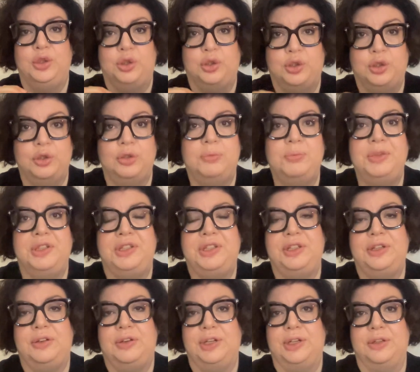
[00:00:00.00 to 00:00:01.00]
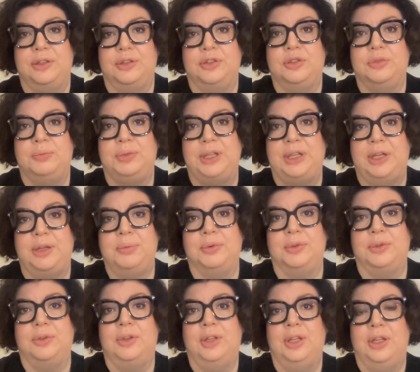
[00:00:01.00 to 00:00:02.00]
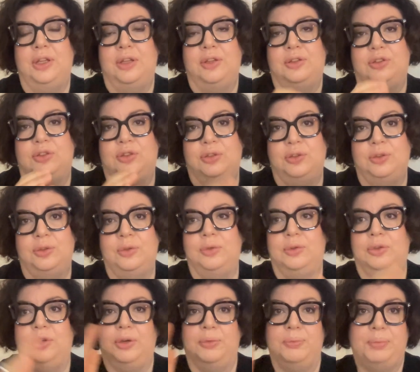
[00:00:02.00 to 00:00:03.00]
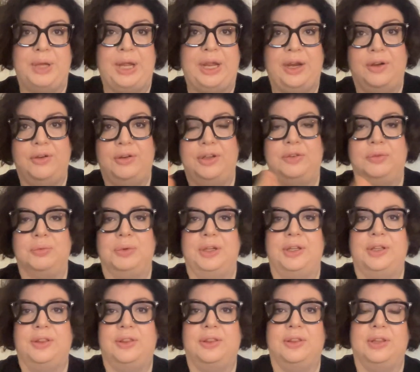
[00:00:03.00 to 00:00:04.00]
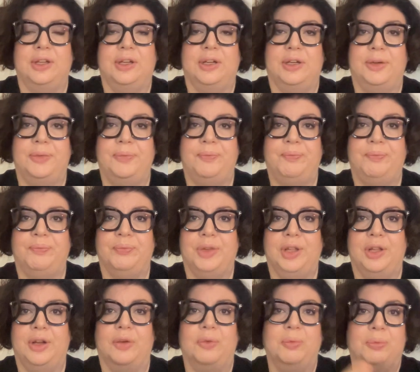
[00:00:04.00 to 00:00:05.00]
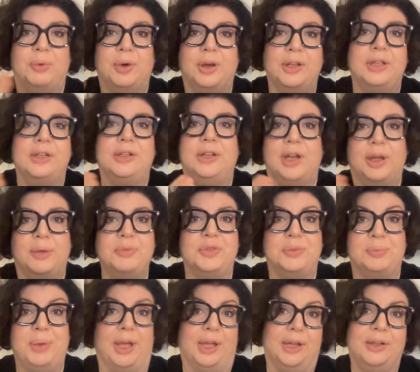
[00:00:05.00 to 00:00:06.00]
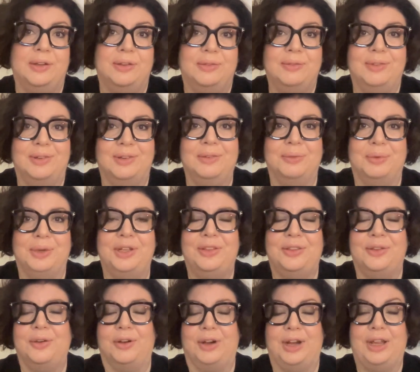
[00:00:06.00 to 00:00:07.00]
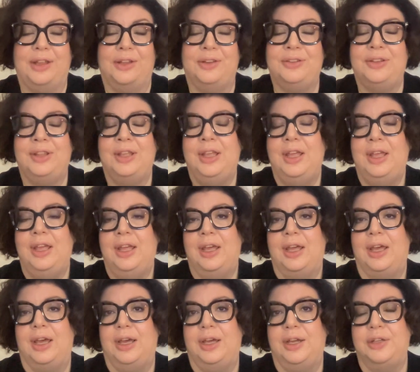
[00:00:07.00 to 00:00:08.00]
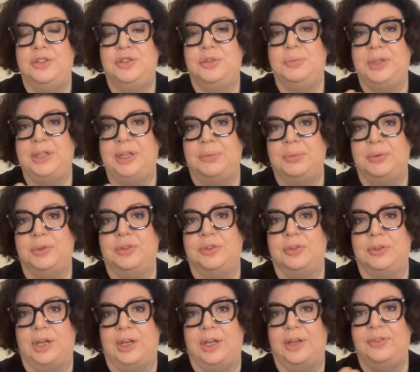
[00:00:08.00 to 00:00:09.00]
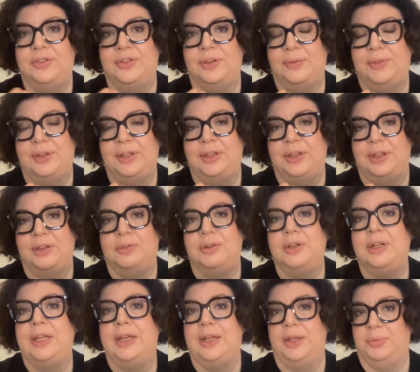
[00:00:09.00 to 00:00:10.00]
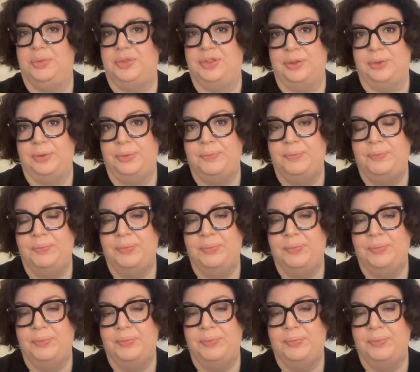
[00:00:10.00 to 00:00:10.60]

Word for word: good material to be able to compare it with, what it comes back with or as, to be able to have something that really helps you.